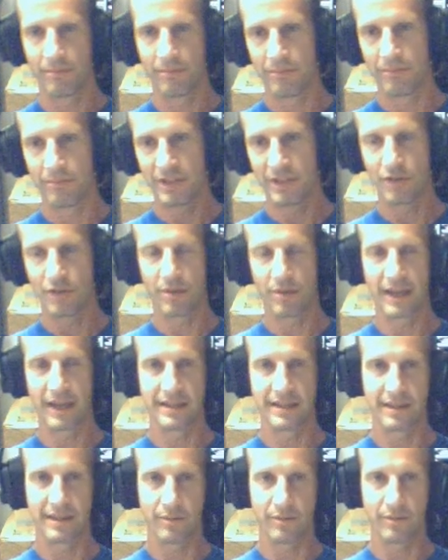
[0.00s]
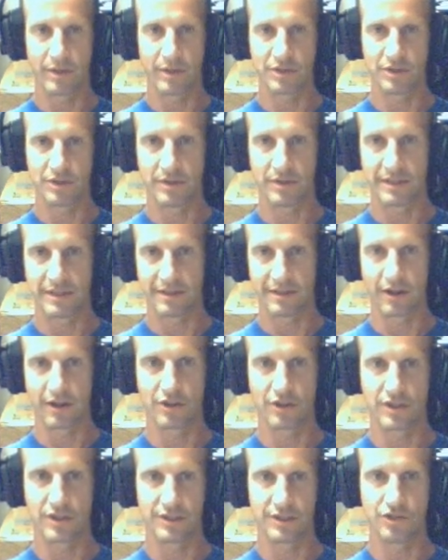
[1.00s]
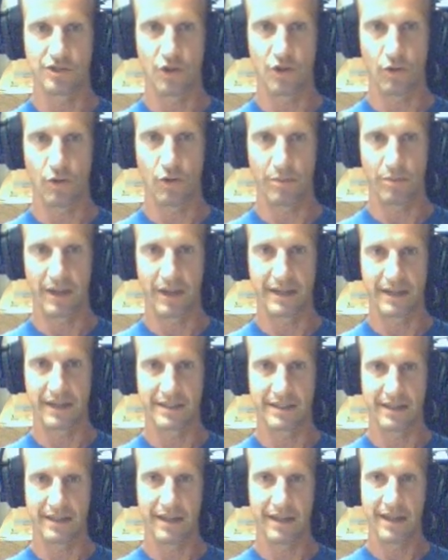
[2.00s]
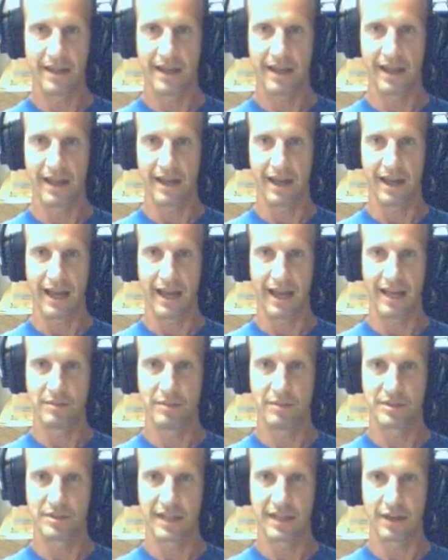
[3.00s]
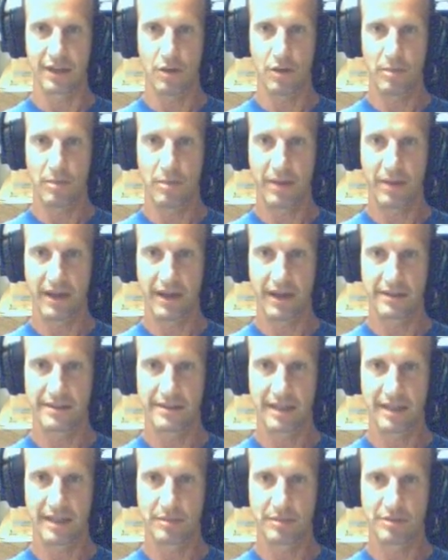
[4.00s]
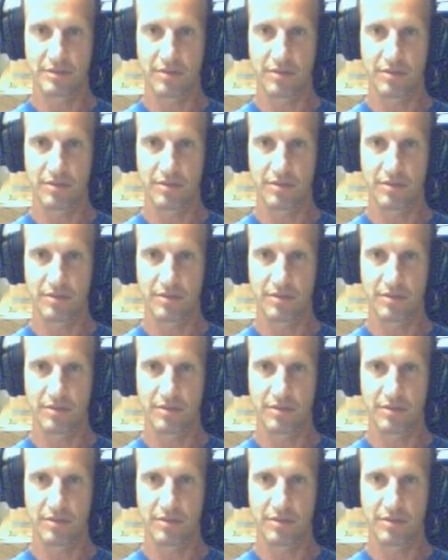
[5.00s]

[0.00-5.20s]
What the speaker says: mesoplankton, which is largely zooplankton. Animals like copepods, a type of